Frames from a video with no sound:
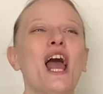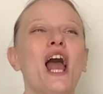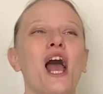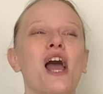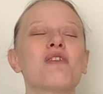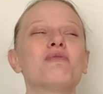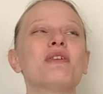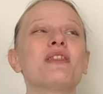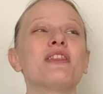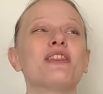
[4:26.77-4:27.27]

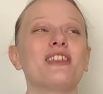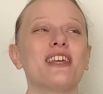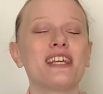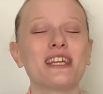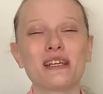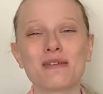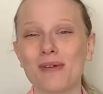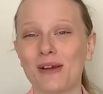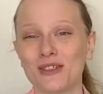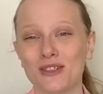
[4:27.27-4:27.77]
I've been
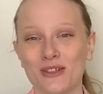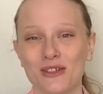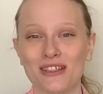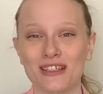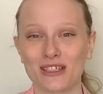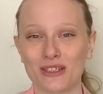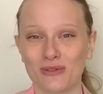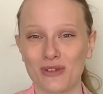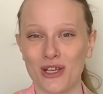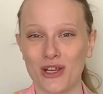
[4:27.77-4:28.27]
thinking about doing
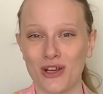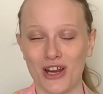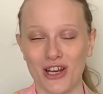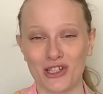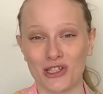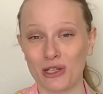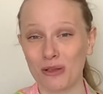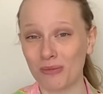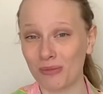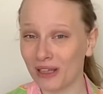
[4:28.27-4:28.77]
this
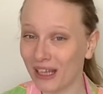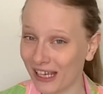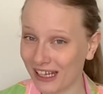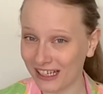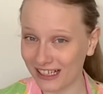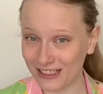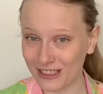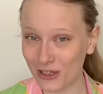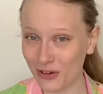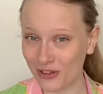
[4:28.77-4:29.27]
recreation and planning
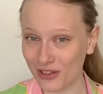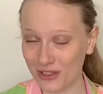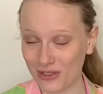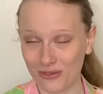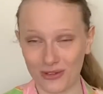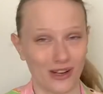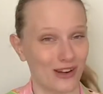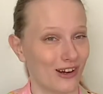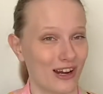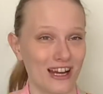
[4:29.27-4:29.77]
on doing this
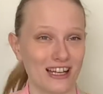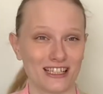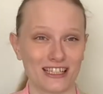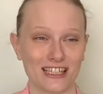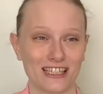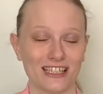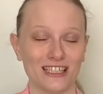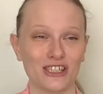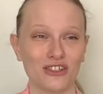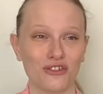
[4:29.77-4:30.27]

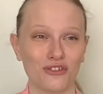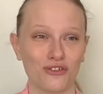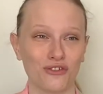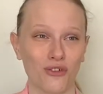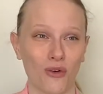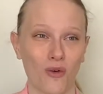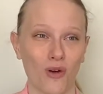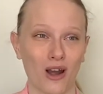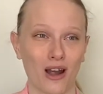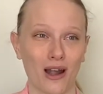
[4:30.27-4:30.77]
recreation
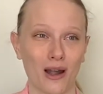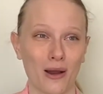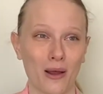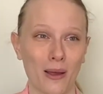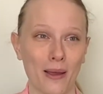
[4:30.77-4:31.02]
for